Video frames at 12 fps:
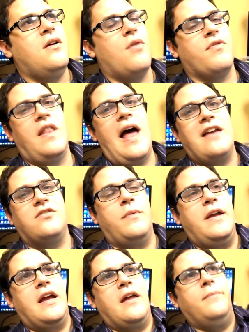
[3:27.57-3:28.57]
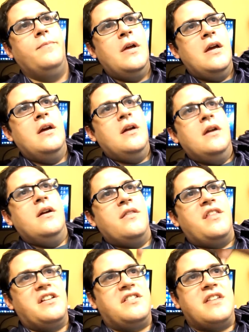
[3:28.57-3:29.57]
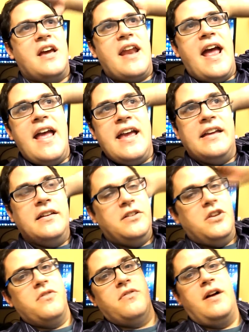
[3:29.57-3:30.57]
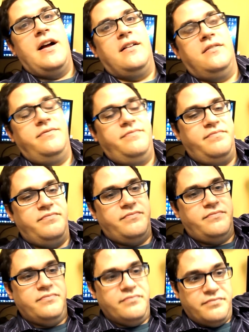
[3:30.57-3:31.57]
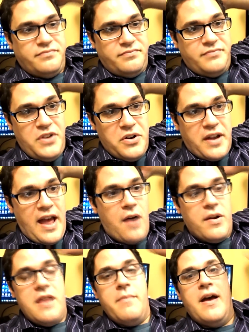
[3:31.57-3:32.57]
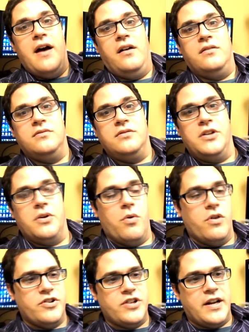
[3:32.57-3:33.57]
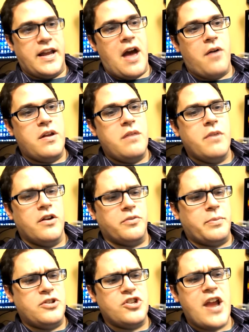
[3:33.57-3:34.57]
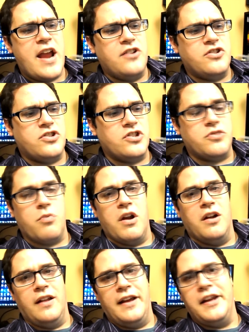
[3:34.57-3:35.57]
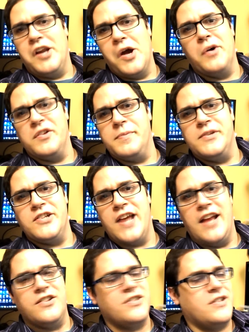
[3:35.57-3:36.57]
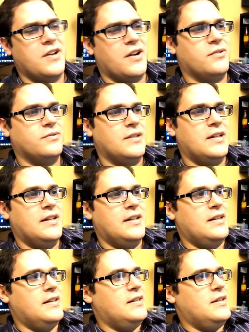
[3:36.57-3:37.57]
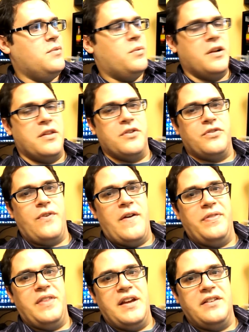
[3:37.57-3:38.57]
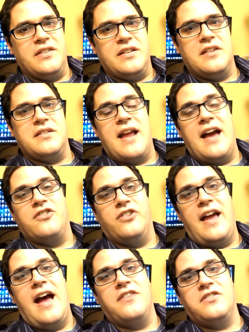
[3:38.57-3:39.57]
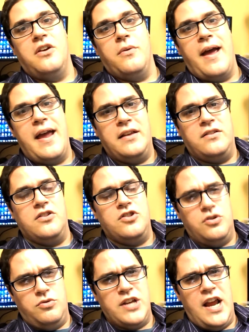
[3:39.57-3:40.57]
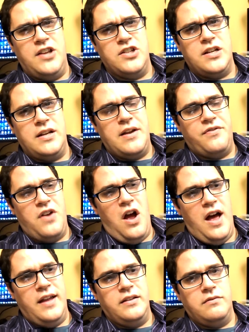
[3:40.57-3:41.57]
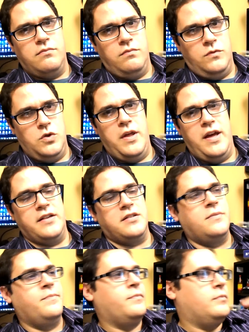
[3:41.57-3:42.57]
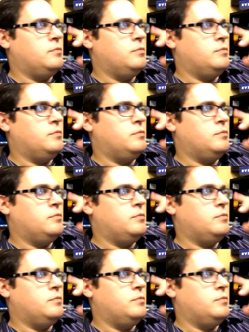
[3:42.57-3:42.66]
over last weekend, that said, hey, your account email, your Origin account email has been changed. Just wanted to let you know it's been changed, you know. One of those fun things that doesn't actually ask you, hey, did you change it? If not, do this.